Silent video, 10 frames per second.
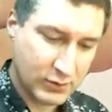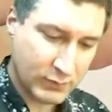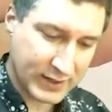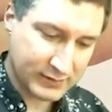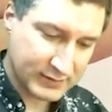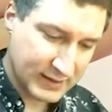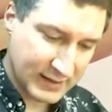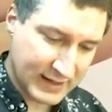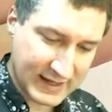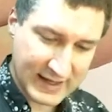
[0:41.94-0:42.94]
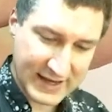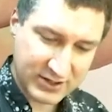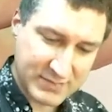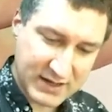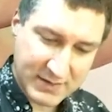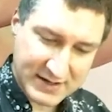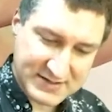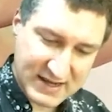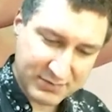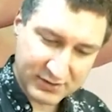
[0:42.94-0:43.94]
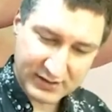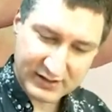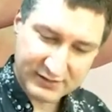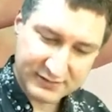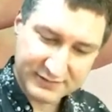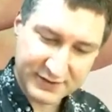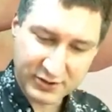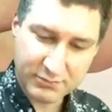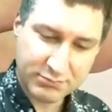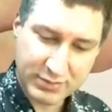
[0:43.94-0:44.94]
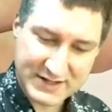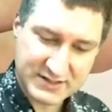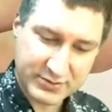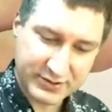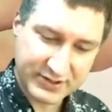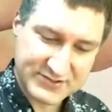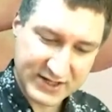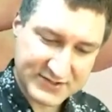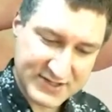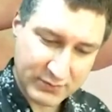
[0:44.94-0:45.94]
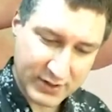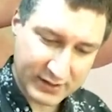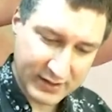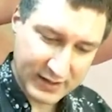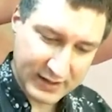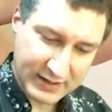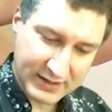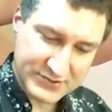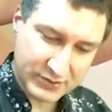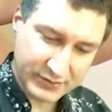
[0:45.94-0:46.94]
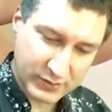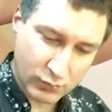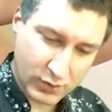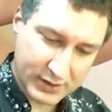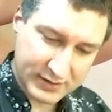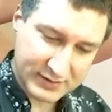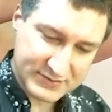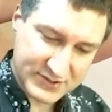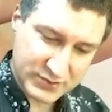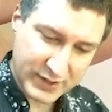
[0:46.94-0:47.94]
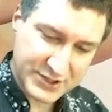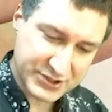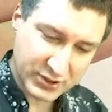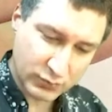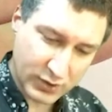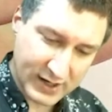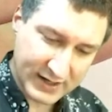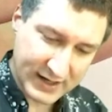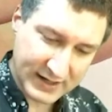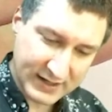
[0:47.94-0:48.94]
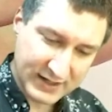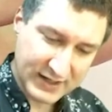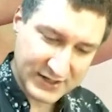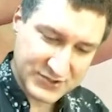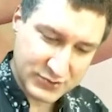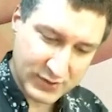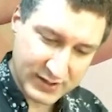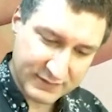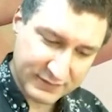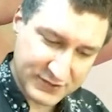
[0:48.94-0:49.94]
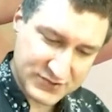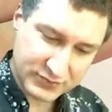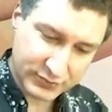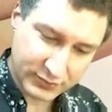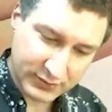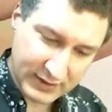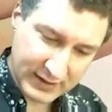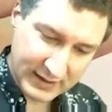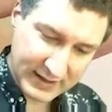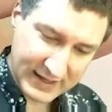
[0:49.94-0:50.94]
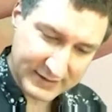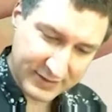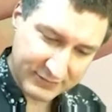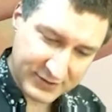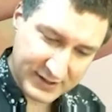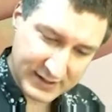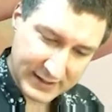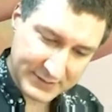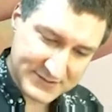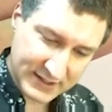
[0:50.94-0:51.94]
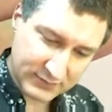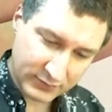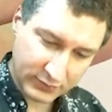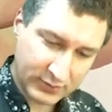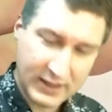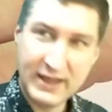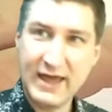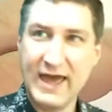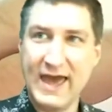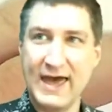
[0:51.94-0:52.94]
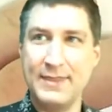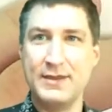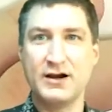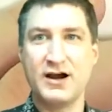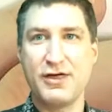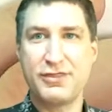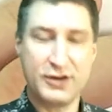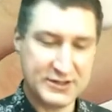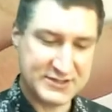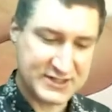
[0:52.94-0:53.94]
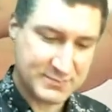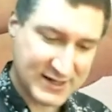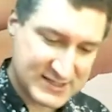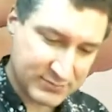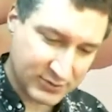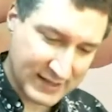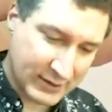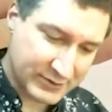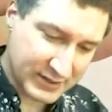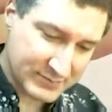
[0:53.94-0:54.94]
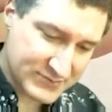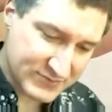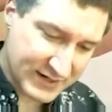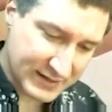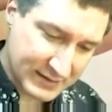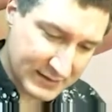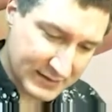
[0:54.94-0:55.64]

Well, uh, I could make my table of you know possibilities. I could say, well, there's only one situation where I got a two on the first roll and a three on the second roll, and there are 36 possible outcomes, right?